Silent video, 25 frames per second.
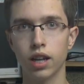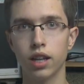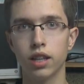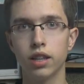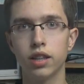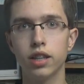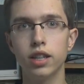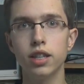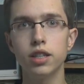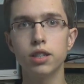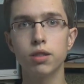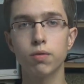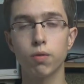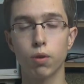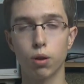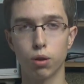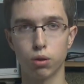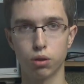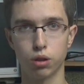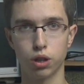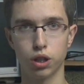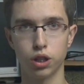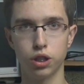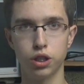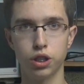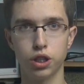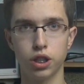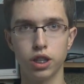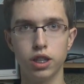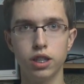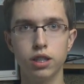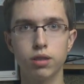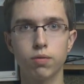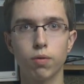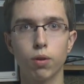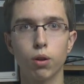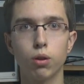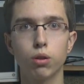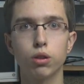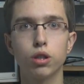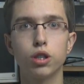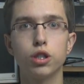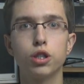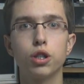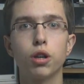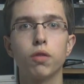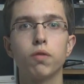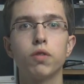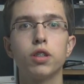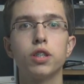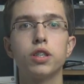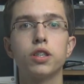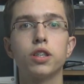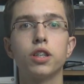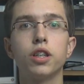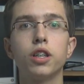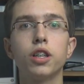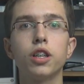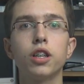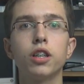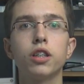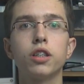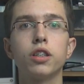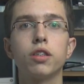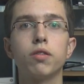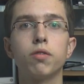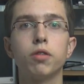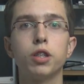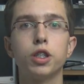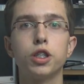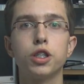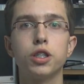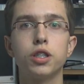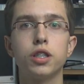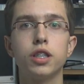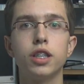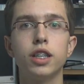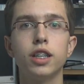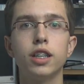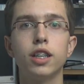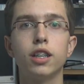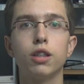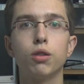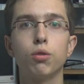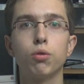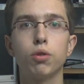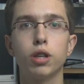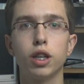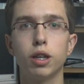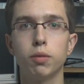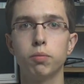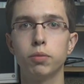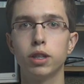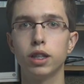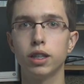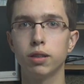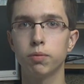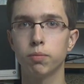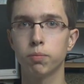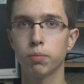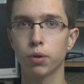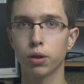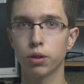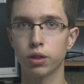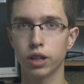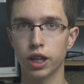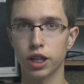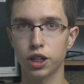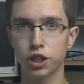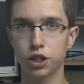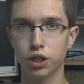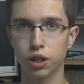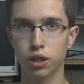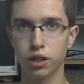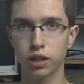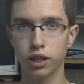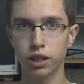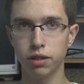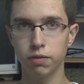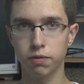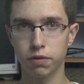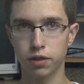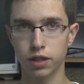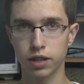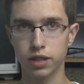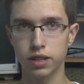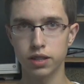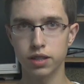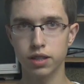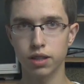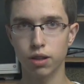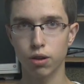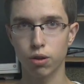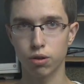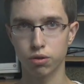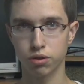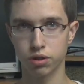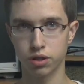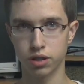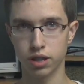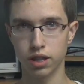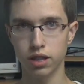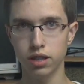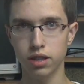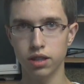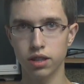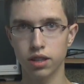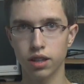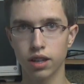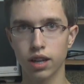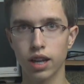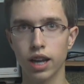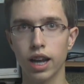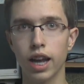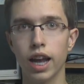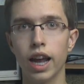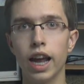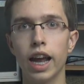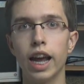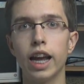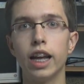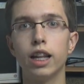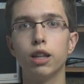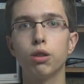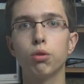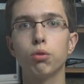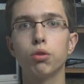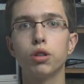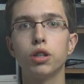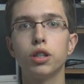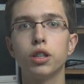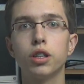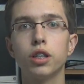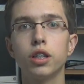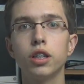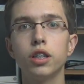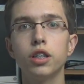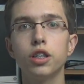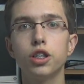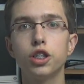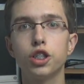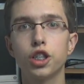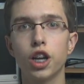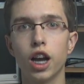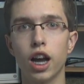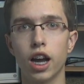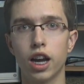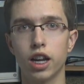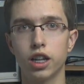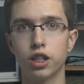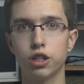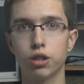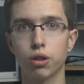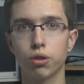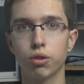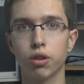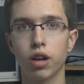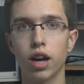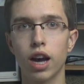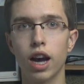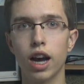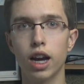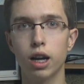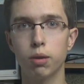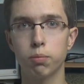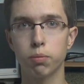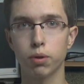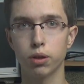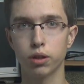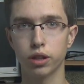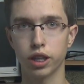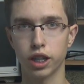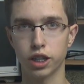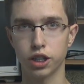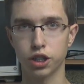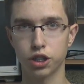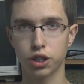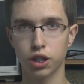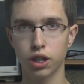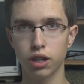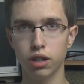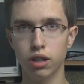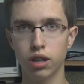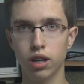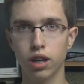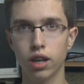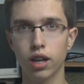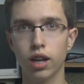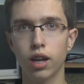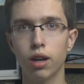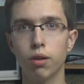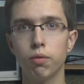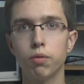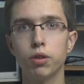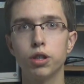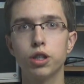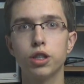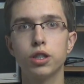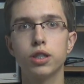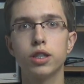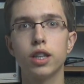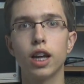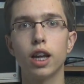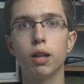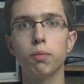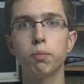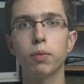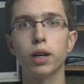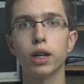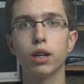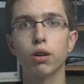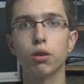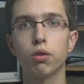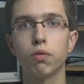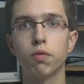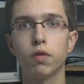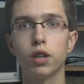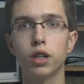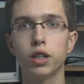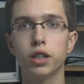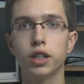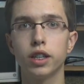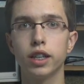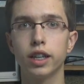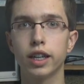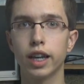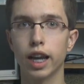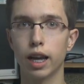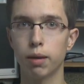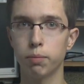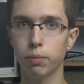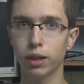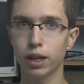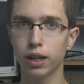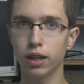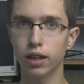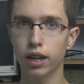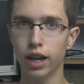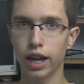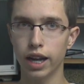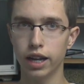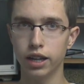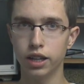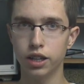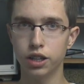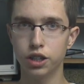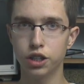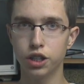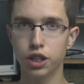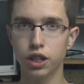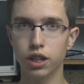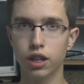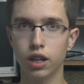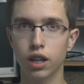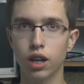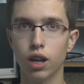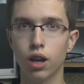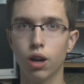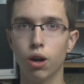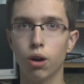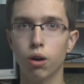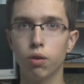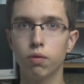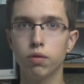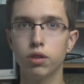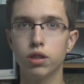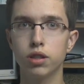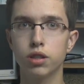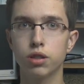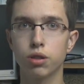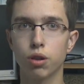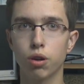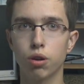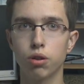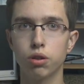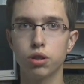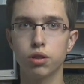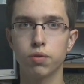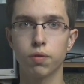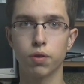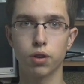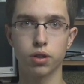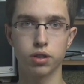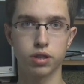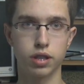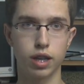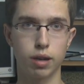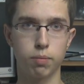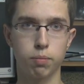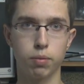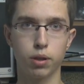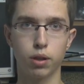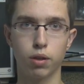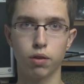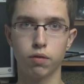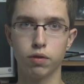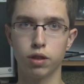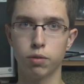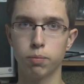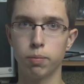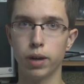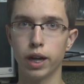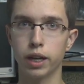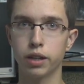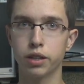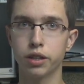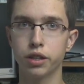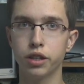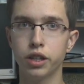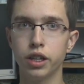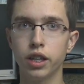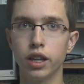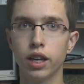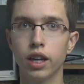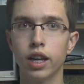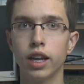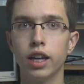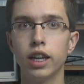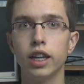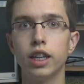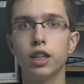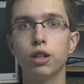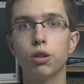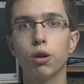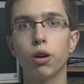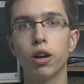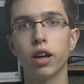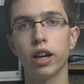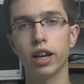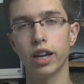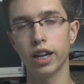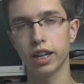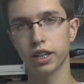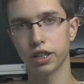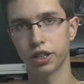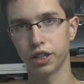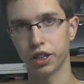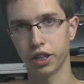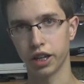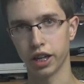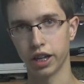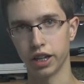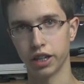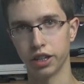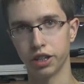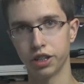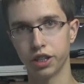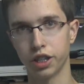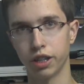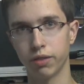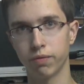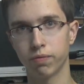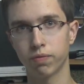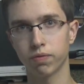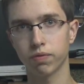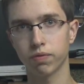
This voltage is voltage of the circuit which is needed to keep the potential difference constant and to return charge on higher potential, which is done by converting chemical energy of the source, for example of the battery, into electric energy.